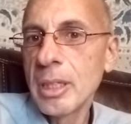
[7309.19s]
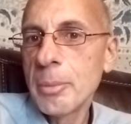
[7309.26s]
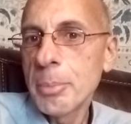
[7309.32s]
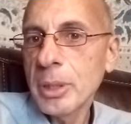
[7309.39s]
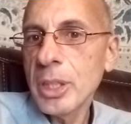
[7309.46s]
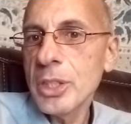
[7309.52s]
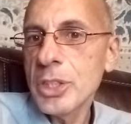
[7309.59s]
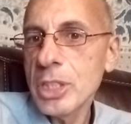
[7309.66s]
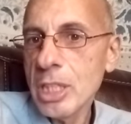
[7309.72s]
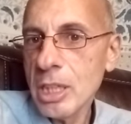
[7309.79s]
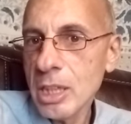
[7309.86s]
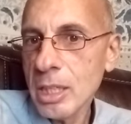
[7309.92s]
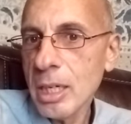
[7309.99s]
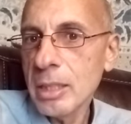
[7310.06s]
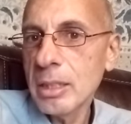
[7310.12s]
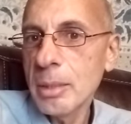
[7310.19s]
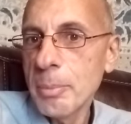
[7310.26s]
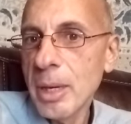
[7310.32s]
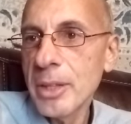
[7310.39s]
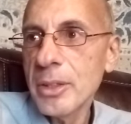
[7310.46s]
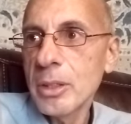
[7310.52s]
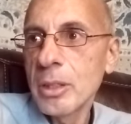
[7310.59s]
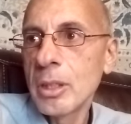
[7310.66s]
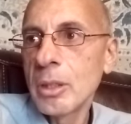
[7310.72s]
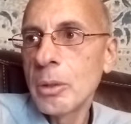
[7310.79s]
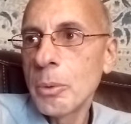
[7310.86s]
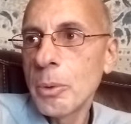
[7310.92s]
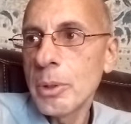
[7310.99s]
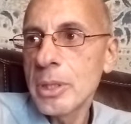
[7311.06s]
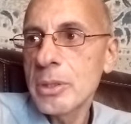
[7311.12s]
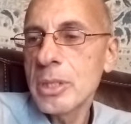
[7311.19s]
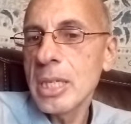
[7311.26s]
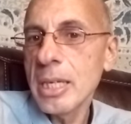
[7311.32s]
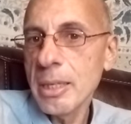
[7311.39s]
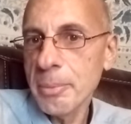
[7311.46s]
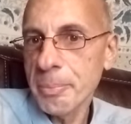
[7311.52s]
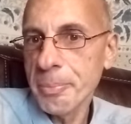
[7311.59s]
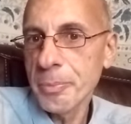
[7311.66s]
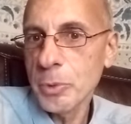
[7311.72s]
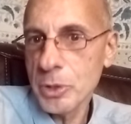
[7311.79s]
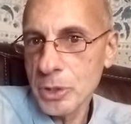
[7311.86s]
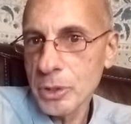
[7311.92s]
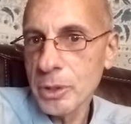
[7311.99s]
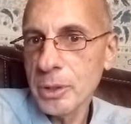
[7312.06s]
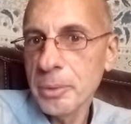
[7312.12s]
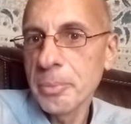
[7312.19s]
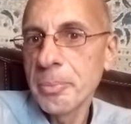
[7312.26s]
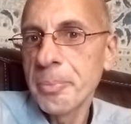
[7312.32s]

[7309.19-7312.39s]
because she thought the mother was him, was her.